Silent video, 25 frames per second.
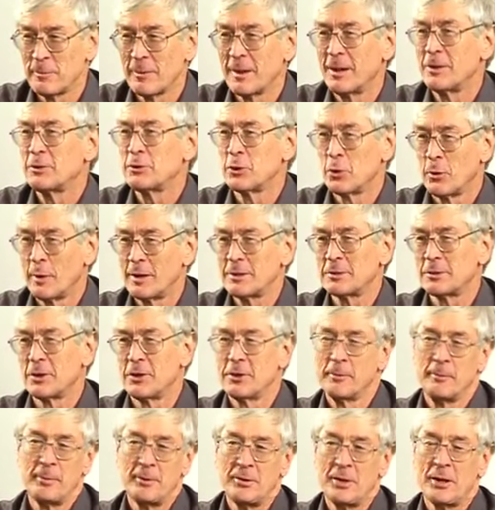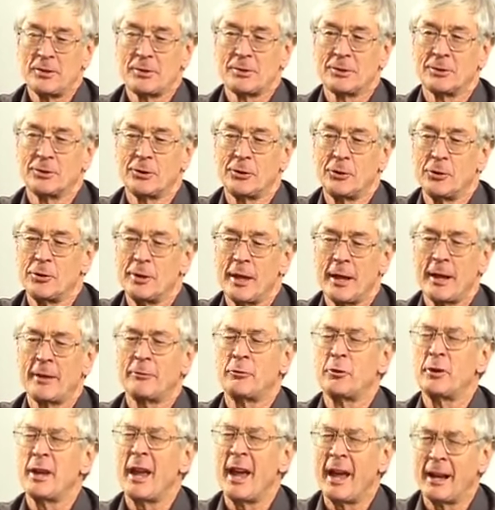It's always got the potential to do that
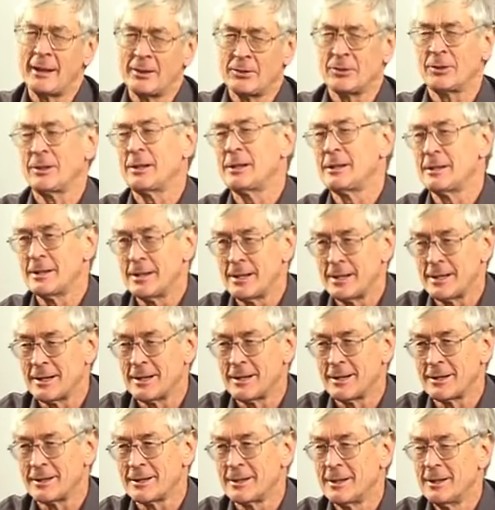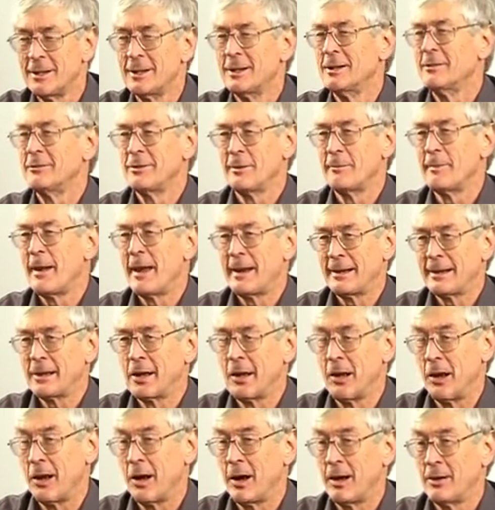if we actually needed it for
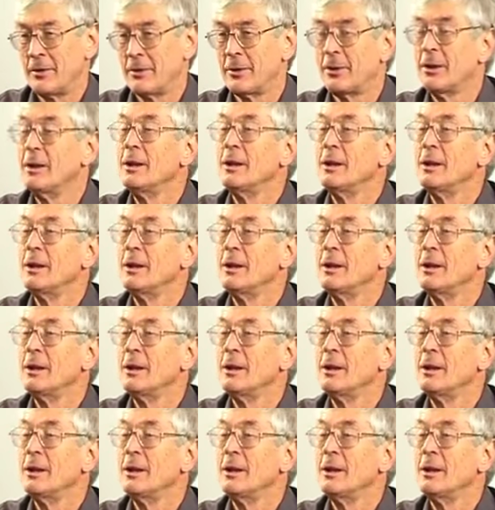mankind.